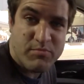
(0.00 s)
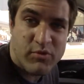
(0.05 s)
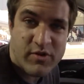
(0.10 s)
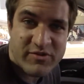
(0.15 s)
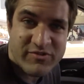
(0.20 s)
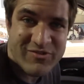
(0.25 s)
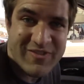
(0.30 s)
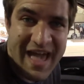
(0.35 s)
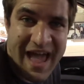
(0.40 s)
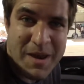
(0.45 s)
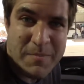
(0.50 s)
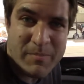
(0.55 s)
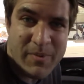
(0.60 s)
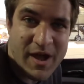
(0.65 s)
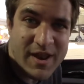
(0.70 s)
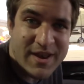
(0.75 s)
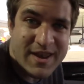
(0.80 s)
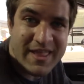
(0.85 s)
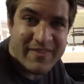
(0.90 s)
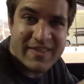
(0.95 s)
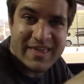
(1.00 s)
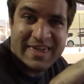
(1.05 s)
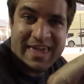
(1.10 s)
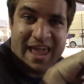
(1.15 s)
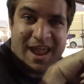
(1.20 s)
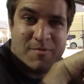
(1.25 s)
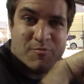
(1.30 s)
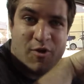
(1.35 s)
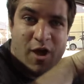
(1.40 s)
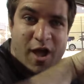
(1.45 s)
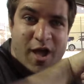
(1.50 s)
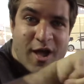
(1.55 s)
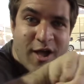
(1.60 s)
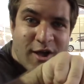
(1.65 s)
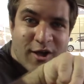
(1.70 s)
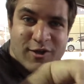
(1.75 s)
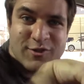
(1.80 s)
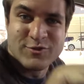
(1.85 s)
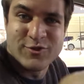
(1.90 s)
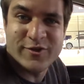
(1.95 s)
push that button and the camera
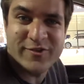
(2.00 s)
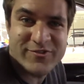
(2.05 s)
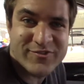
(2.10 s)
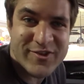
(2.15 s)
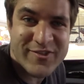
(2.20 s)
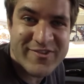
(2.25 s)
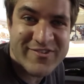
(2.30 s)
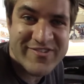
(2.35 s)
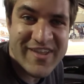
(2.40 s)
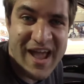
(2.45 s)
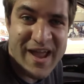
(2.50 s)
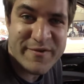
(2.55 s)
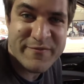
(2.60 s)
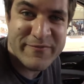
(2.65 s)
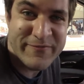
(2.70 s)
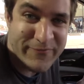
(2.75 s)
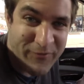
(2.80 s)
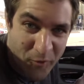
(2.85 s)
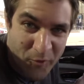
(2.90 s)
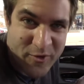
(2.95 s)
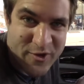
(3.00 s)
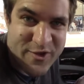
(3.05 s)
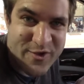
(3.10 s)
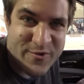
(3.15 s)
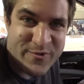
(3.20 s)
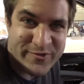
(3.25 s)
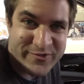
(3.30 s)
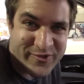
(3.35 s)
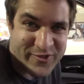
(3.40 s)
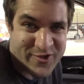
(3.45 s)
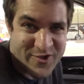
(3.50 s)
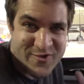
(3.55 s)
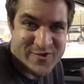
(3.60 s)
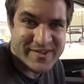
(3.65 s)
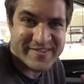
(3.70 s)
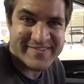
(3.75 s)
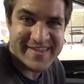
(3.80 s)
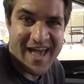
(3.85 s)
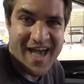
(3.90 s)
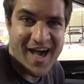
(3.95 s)
looks to the side for you so that you
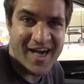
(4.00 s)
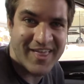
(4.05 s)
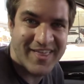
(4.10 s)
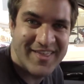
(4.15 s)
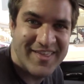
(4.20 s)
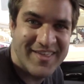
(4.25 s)
can tell.